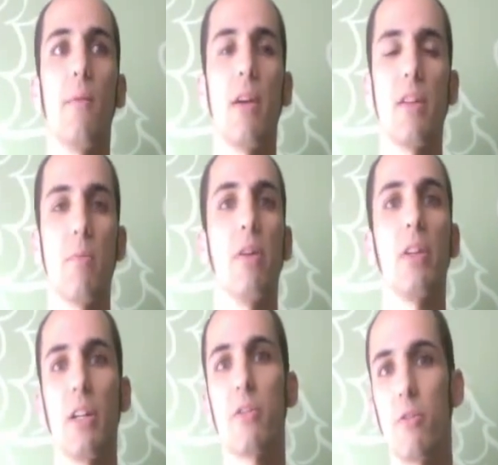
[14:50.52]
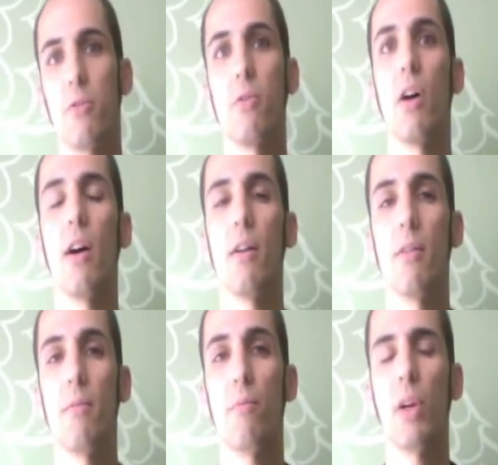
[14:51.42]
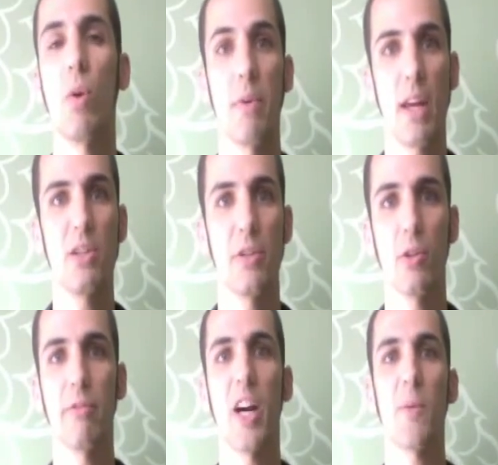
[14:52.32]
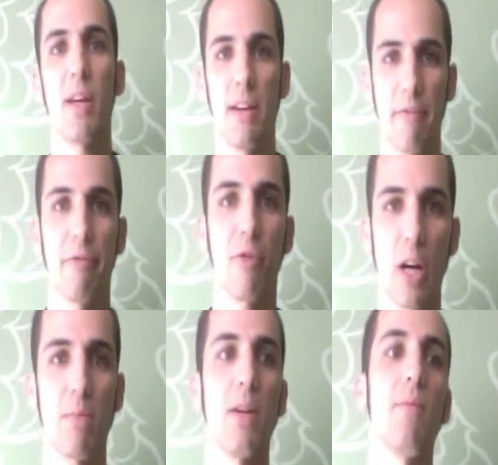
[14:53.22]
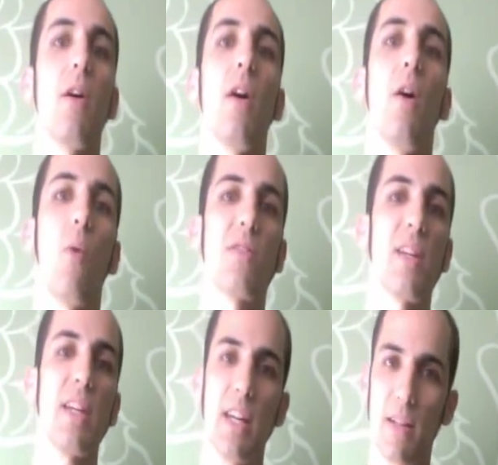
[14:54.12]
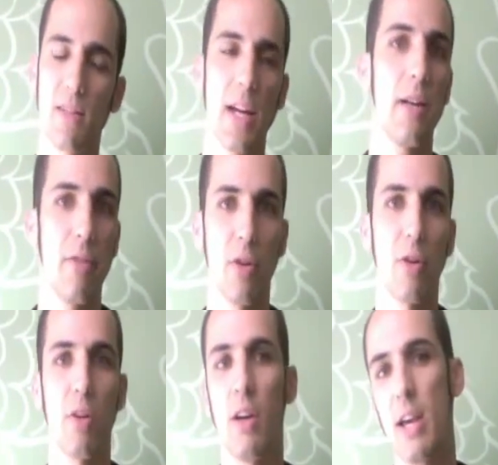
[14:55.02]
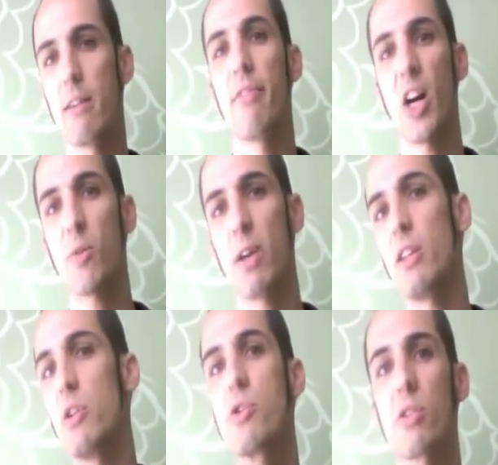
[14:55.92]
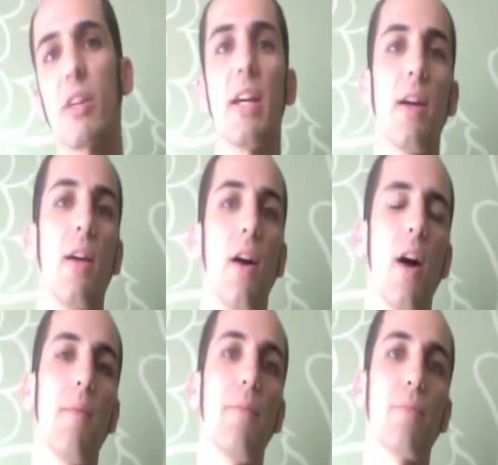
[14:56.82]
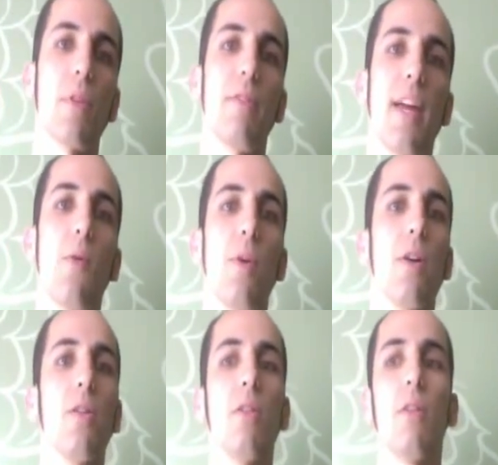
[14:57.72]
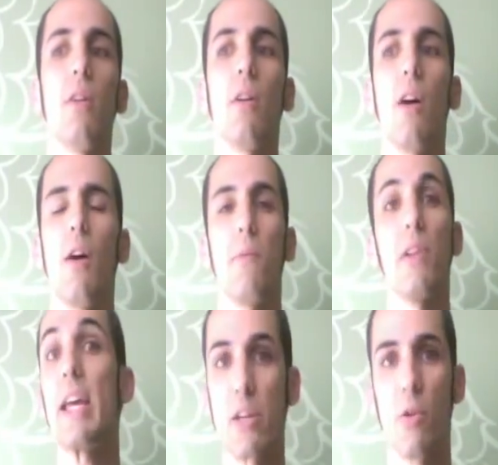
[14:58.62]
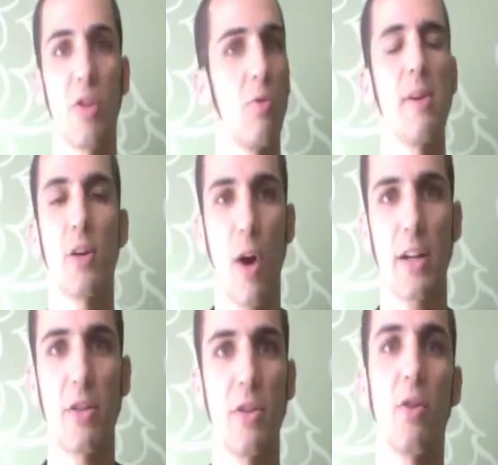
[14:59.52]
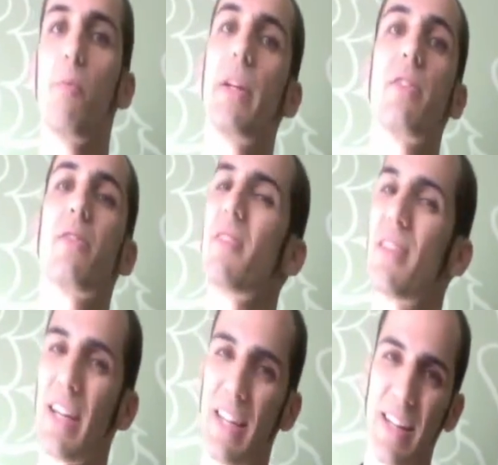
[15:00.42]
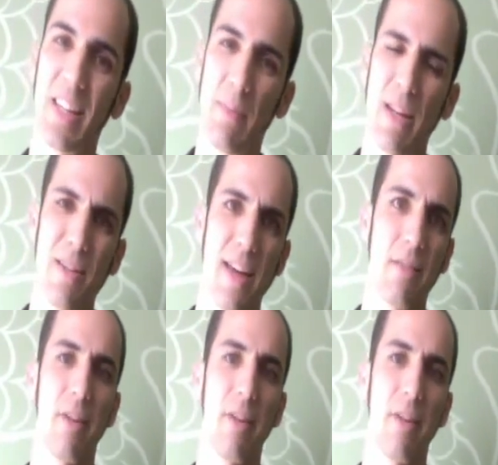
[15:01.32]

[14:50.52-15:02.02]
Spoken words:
in the ability to bring women into your environment and frame them once they get inside of your environment, usually they will like you. They'll be attracted to you. But it's just that getting them into that